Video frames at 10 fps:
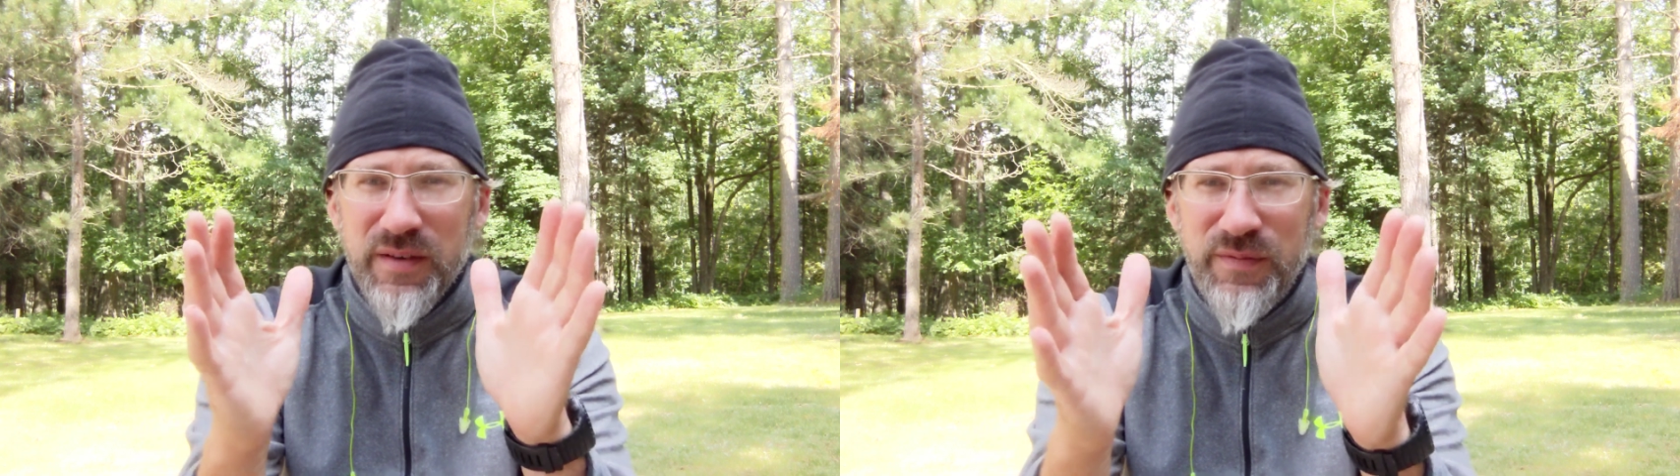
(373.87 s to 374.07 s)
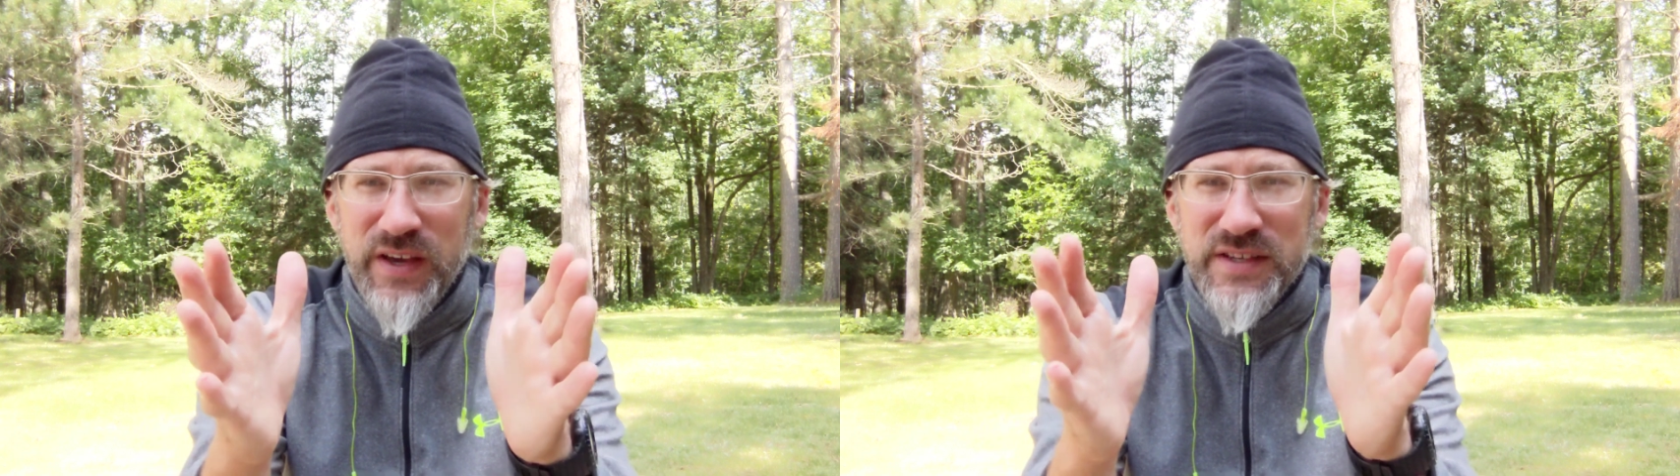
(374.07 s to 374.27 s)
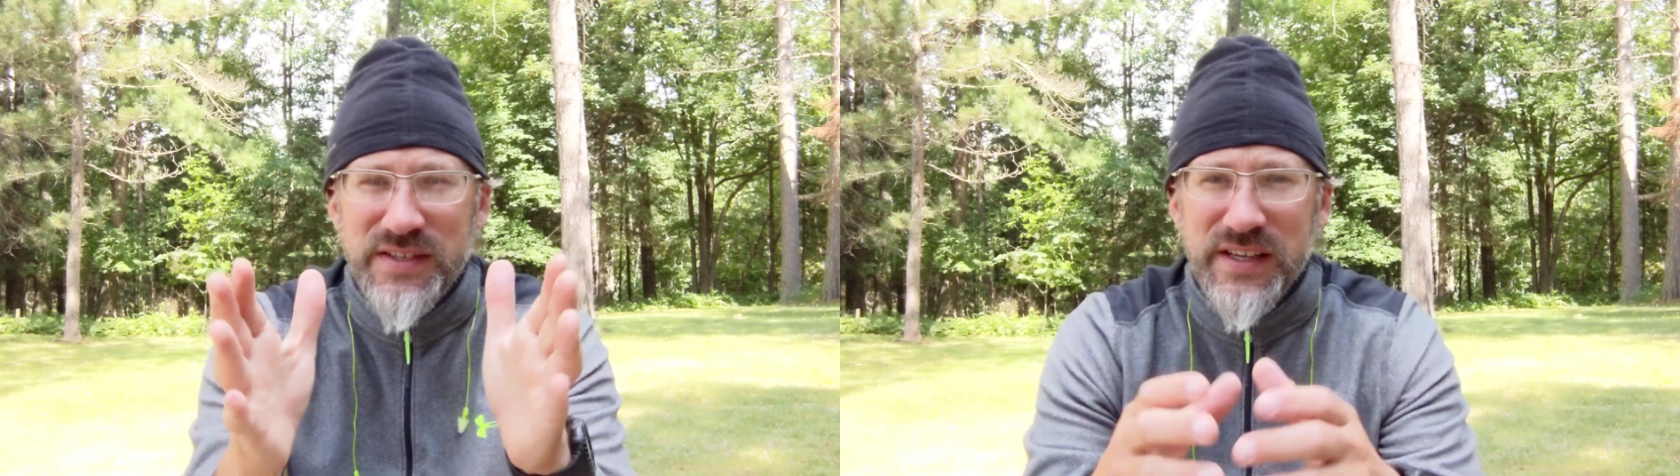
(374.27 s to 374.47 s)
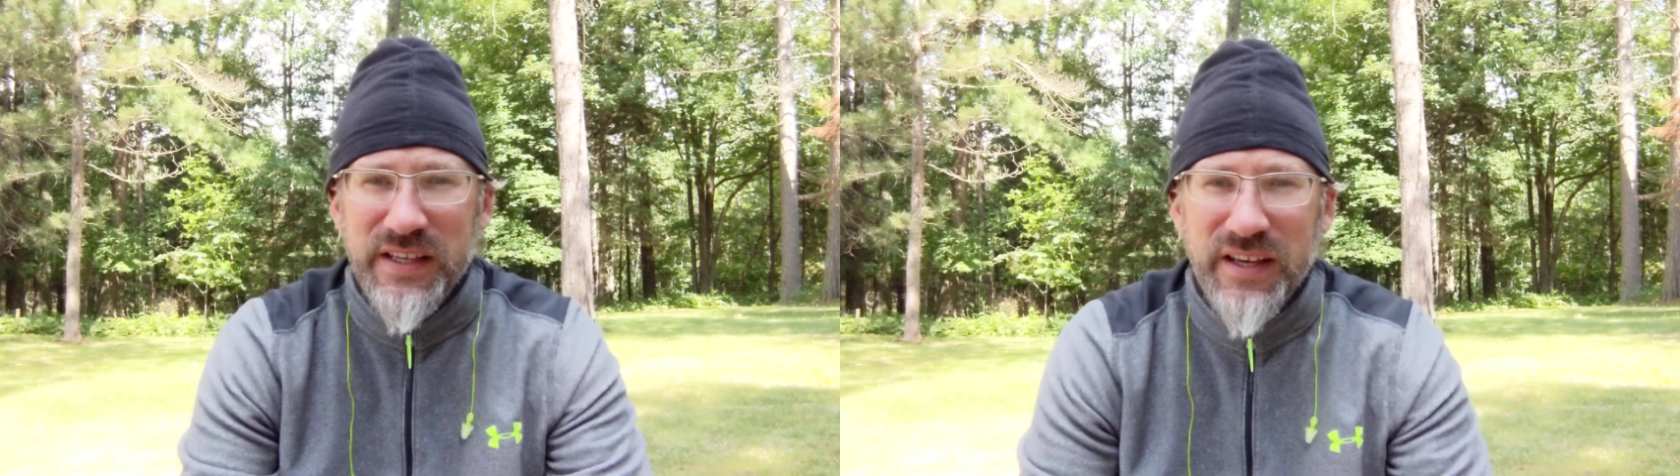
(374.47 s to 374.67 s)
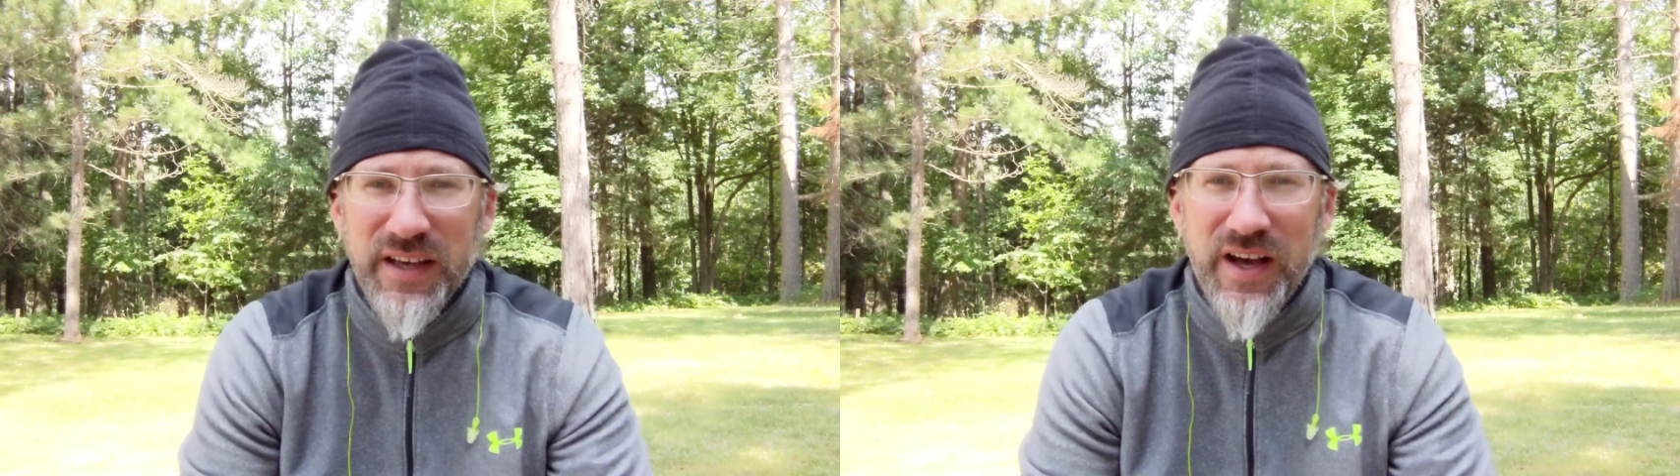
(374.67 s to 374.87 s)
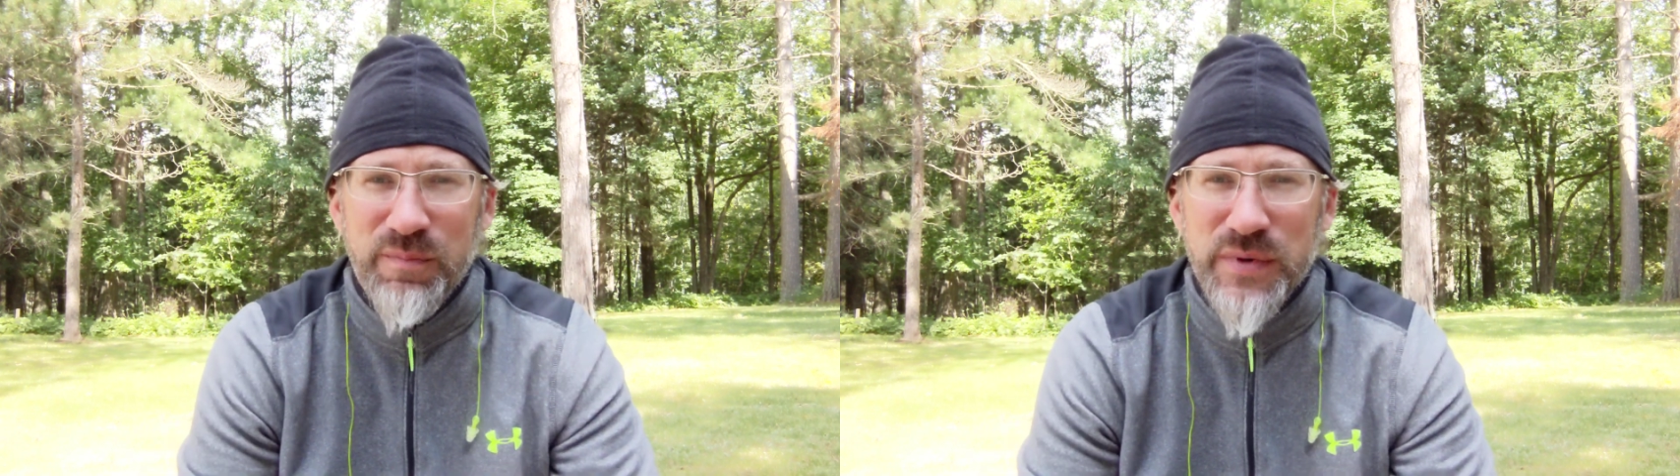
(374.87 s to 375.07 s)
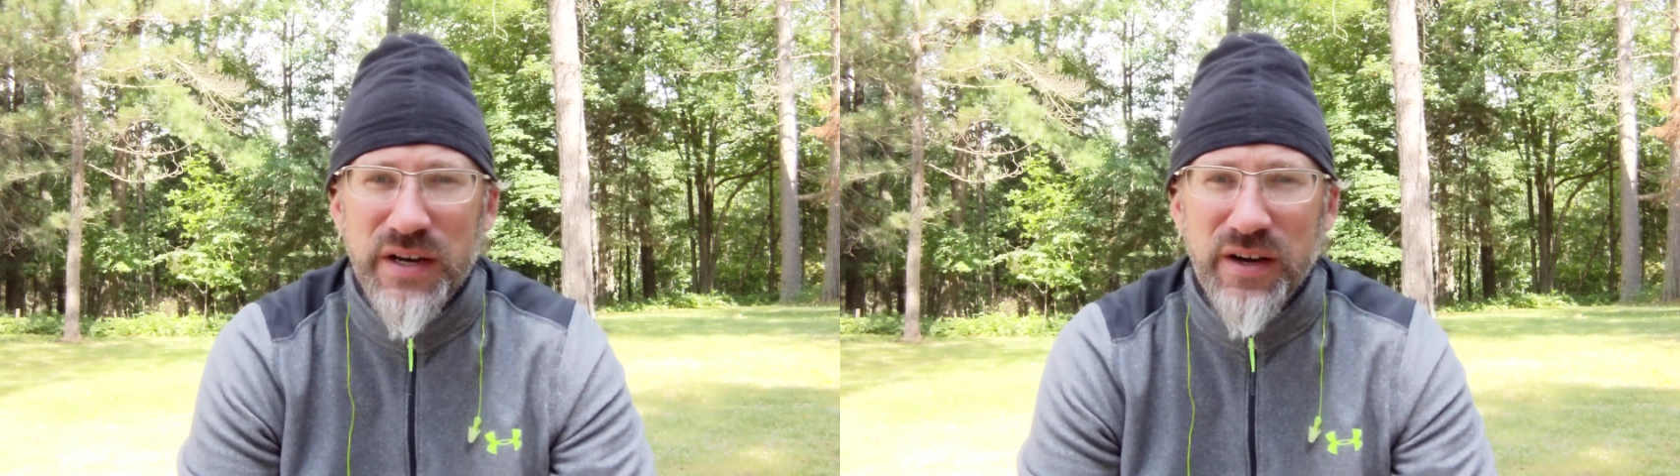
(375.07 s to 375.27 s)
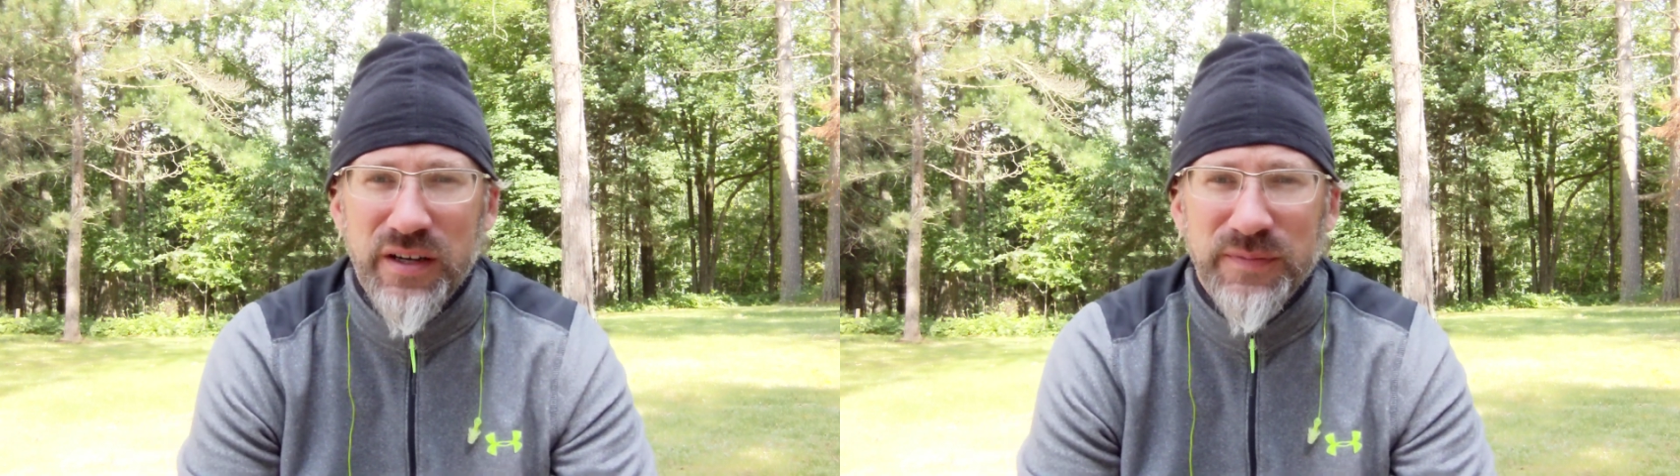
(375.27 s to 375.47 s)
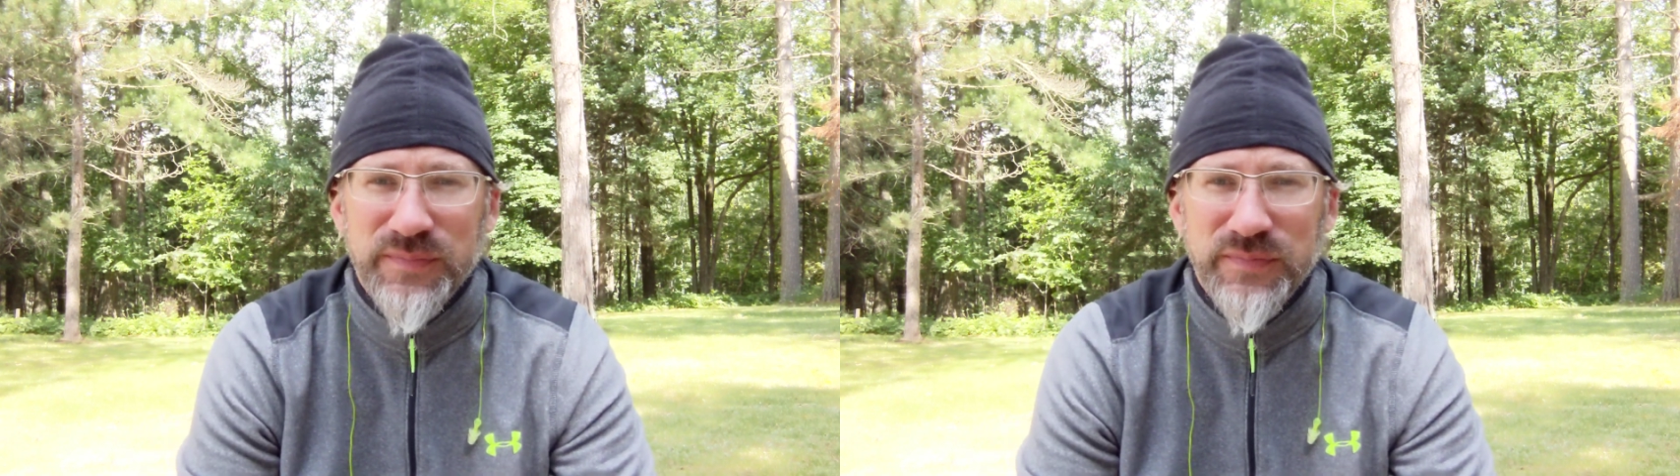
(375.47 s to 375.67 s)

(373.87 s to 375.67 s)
facing a mirror,